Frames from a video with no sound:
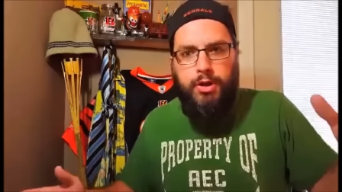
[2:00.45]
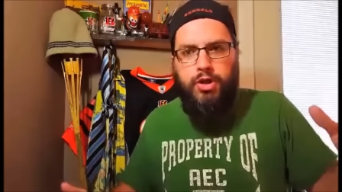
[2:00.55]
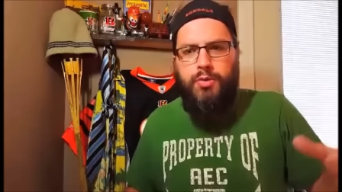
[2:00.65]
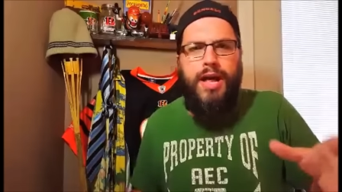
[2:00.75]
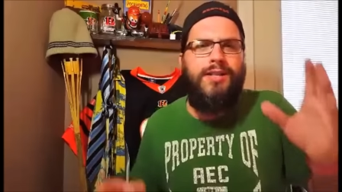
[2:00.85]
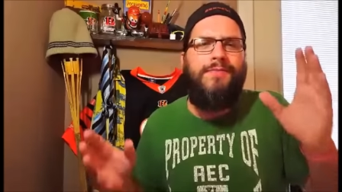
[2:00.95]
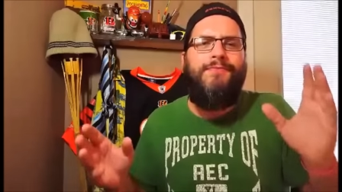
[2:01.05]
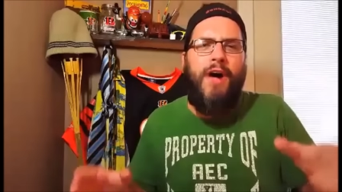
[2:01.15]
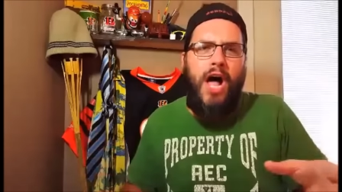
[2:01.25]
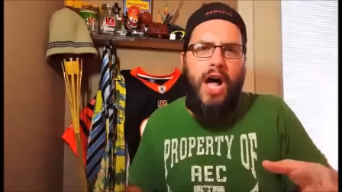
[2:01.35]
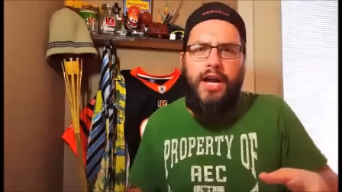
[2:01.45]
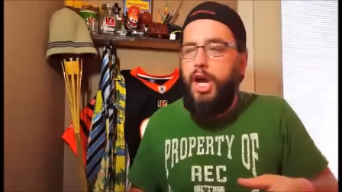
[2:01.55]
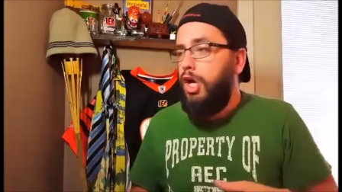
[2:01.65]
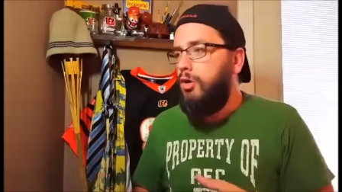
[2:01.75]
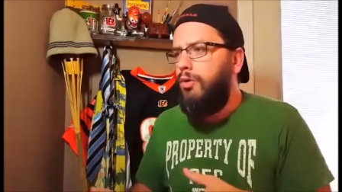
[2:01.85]
to shreds?
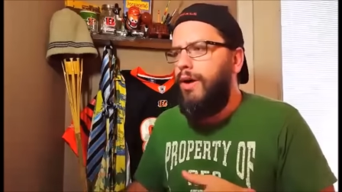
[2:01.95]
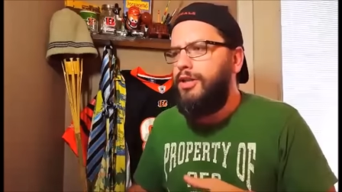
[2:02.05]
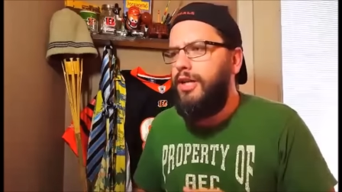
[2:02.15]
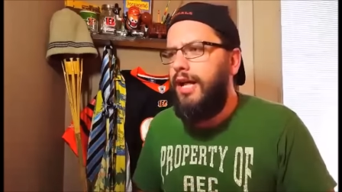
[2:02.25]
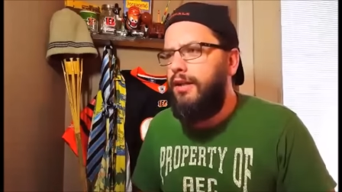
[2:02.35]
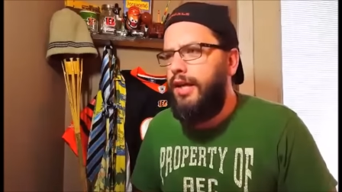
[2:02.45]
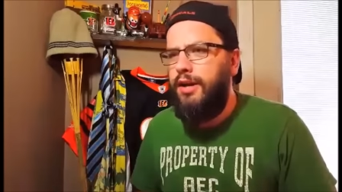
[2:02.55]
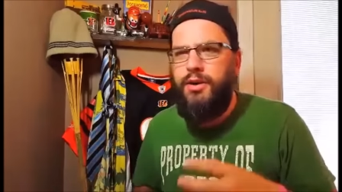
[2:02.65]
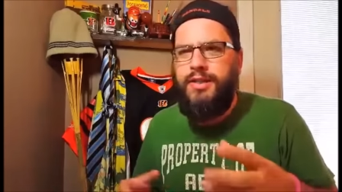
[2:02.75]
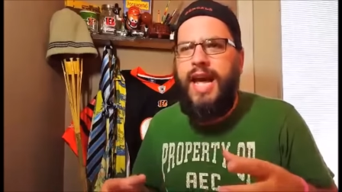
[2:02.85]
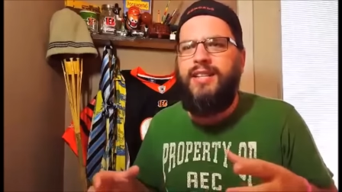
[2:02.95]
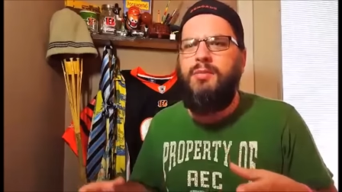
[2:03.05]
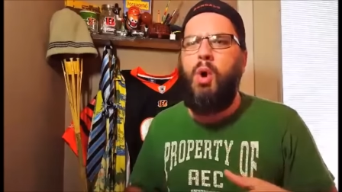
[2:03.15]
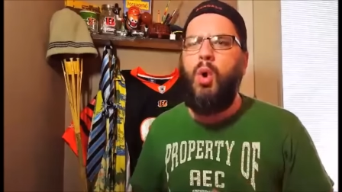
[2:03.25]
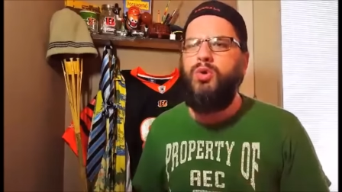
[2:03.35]
Fine. You want to watch an alligator attack
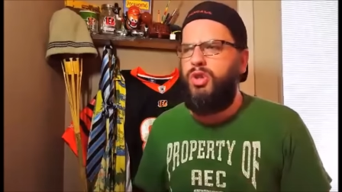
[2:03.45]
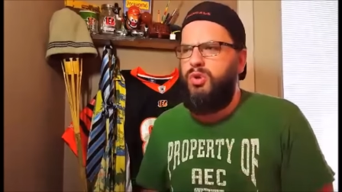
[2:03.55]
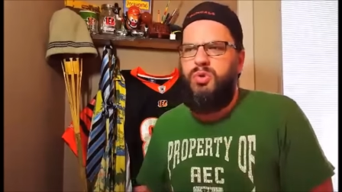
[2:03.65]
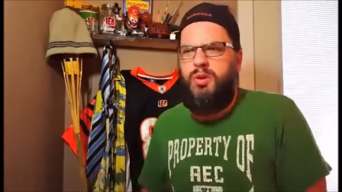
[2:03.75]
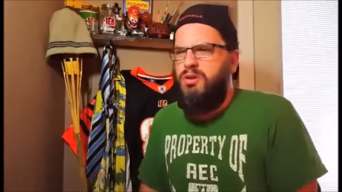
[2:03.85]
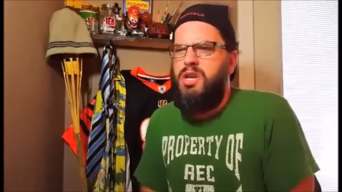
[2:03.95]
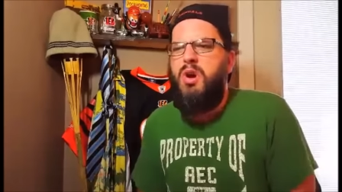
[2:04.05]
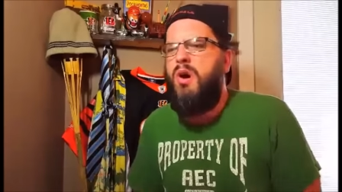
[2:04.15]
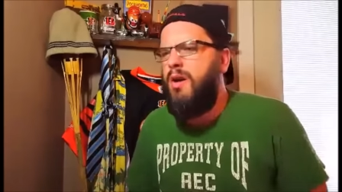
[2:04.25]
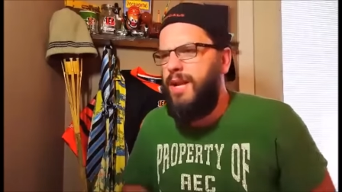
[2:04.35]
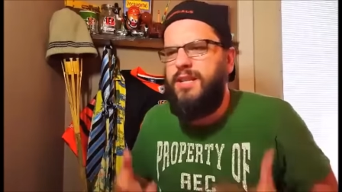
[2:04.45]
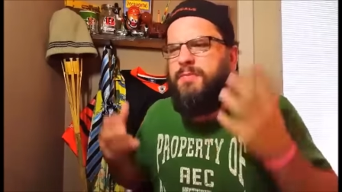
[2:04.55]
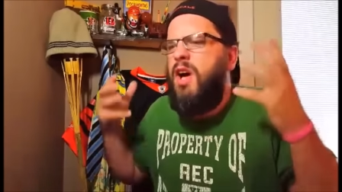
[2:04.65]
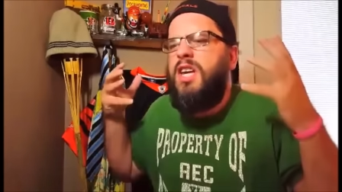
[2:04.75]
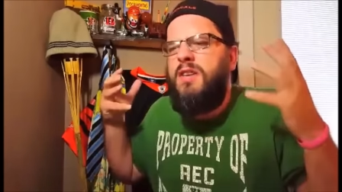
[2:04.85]
some old dude on the arm? That's
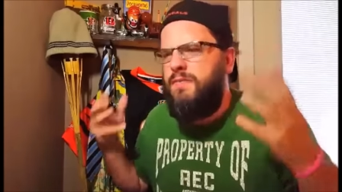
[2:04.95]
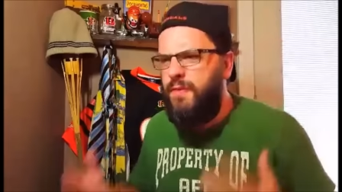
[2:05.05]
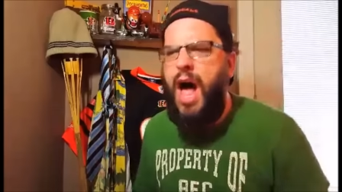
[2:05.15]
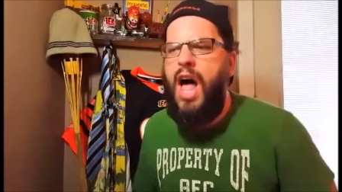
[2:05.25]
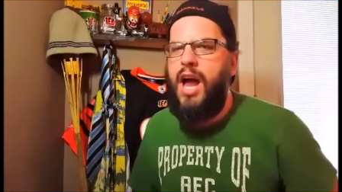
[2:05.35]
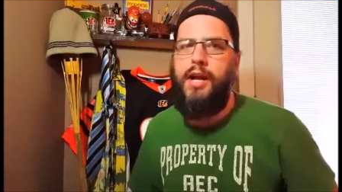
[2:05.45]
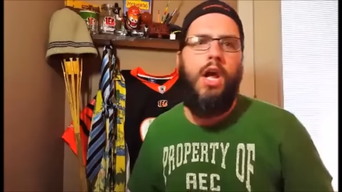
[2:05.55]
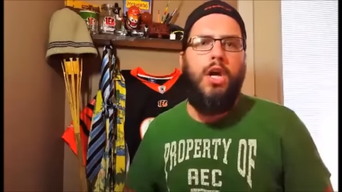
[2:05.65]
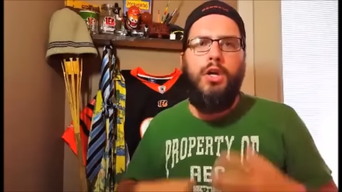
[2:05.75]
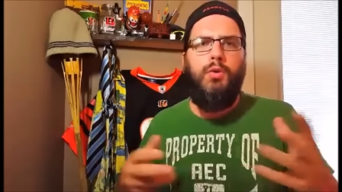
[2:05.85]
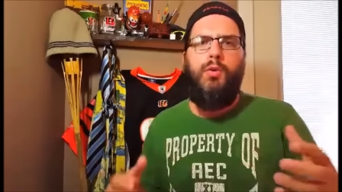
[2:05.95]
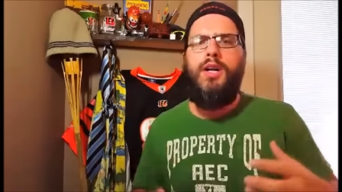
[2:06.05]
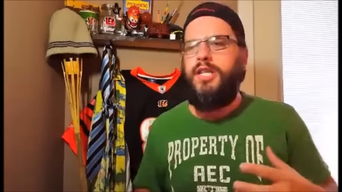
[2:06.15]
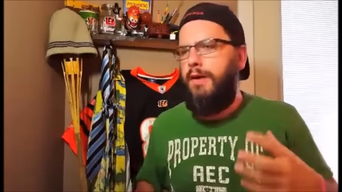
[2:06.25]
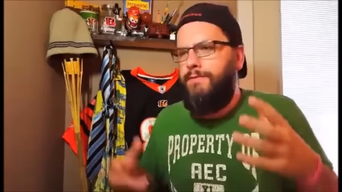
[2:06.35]
fucking fine. You want to
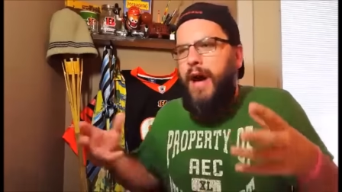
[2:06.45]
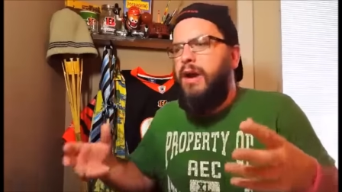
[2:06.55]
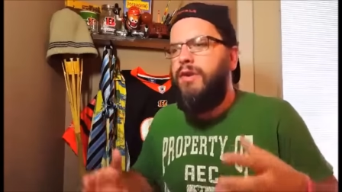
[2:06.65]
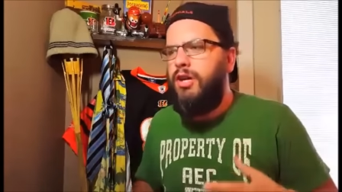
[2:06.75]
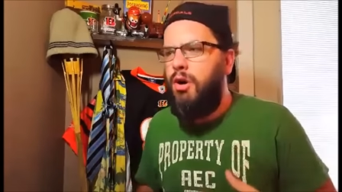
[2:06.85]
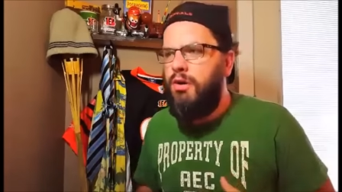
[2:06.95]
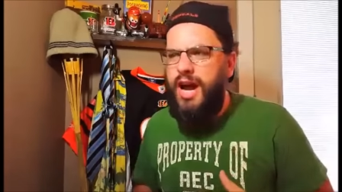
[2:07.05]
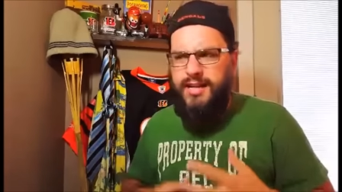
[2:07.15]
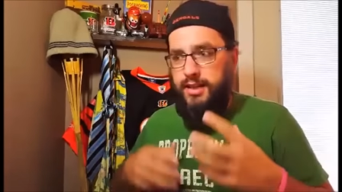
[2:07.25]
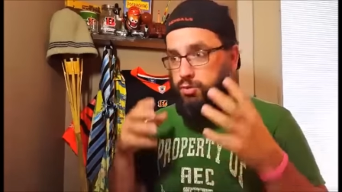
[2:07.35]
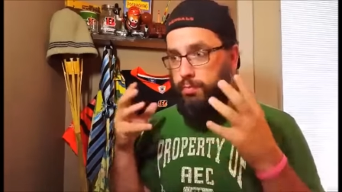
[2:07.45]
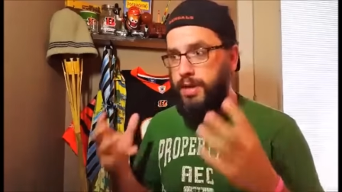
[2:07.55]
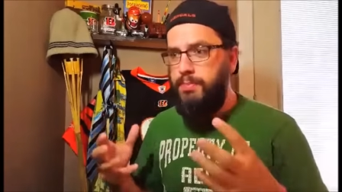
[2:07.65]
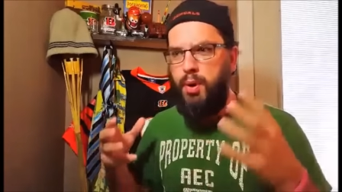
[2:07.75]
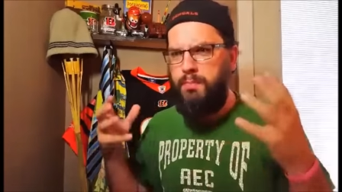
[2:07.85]
watch fiery car accidents where
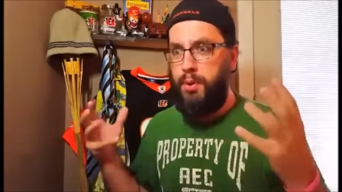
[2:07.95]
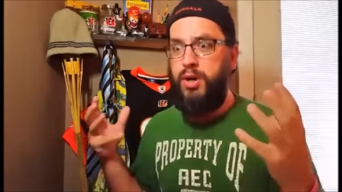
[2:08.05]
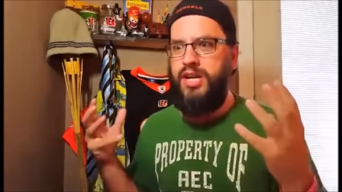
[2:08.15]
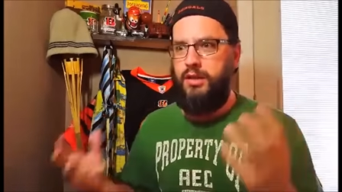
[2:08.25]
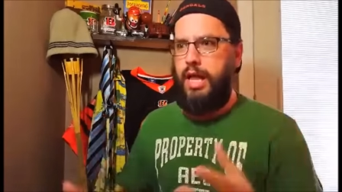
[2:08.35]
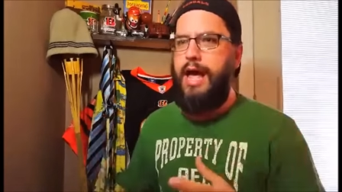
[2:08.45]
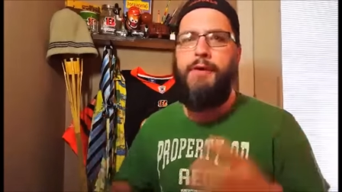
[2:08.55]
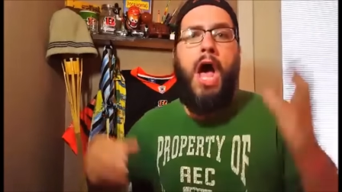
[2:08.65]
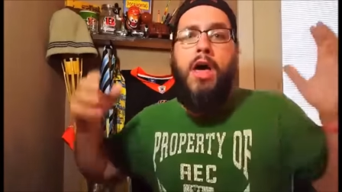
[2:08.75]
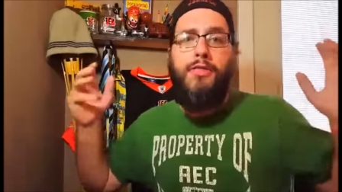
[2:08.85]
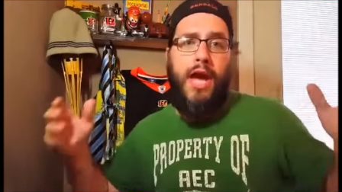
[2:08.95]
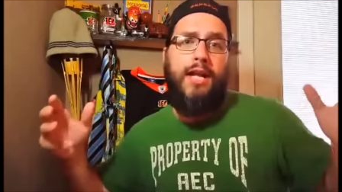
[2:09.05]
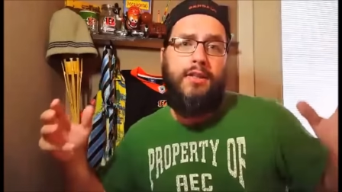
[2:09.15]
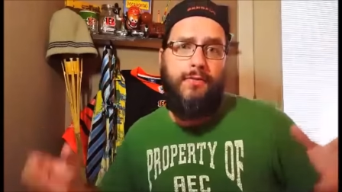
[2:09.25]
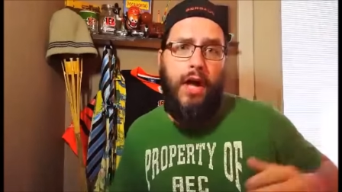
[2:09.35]
people are burning alive?
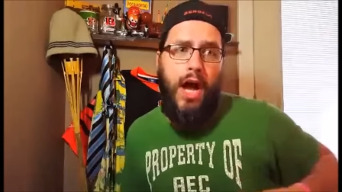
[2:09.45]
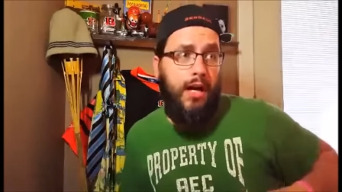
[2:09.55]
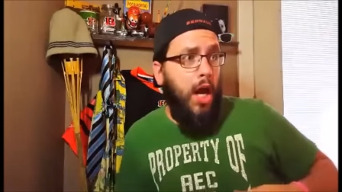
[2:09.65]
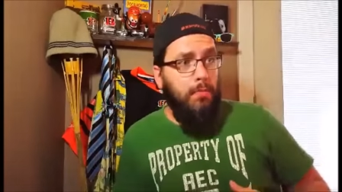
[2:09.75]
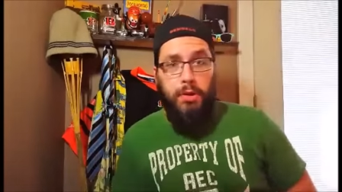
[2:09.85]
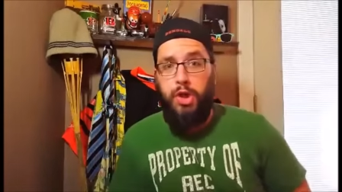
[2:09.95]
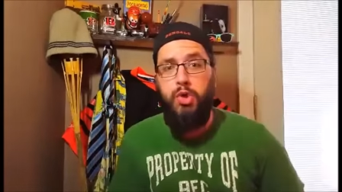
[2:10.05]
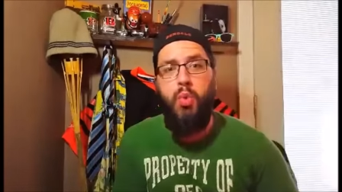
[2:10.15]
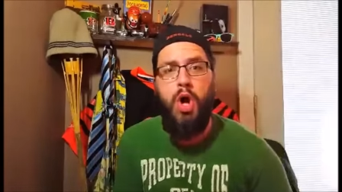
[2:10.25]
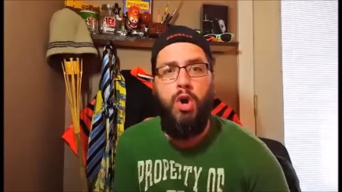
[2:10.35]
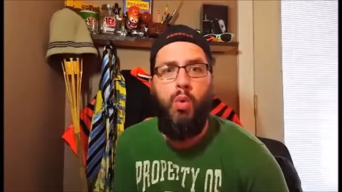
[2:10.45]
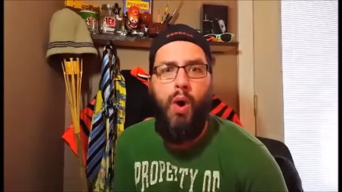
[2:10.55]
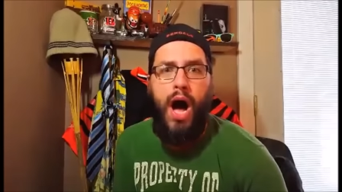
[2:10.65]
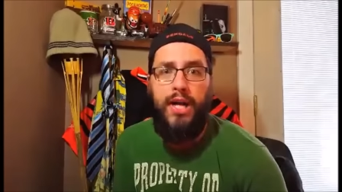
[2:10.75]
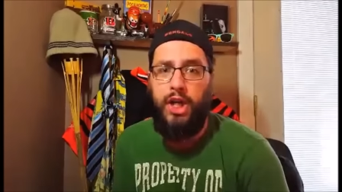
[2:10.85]
That's fine. But you want to
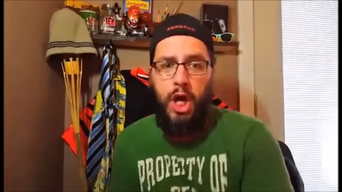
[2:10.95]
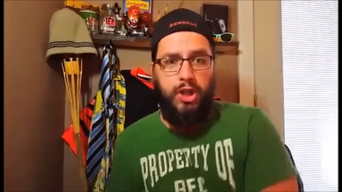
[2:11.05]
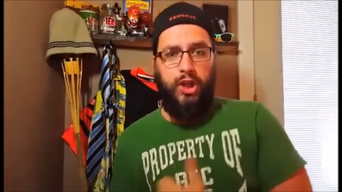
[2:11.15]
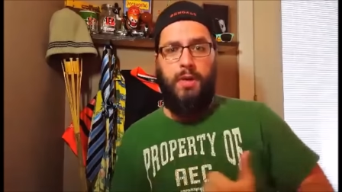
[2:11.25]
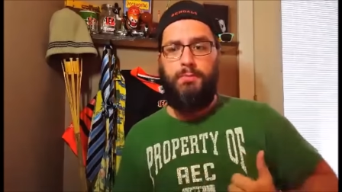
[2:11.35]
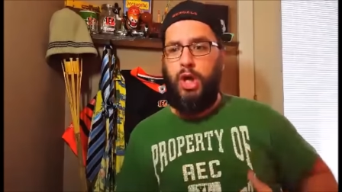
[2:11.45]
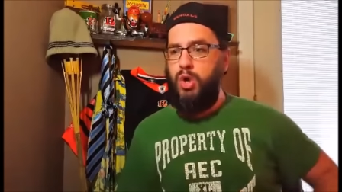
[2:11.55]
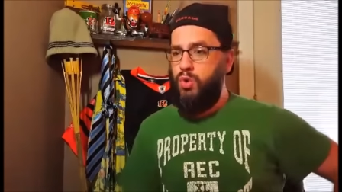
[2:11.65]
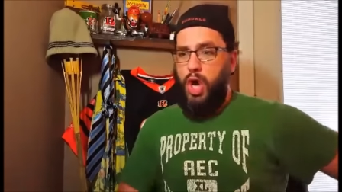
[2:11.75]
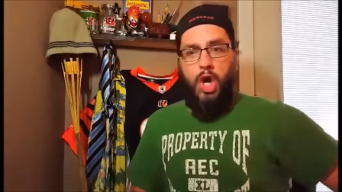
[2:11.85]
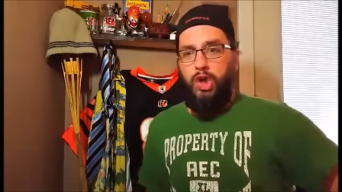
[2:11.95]
watch some dude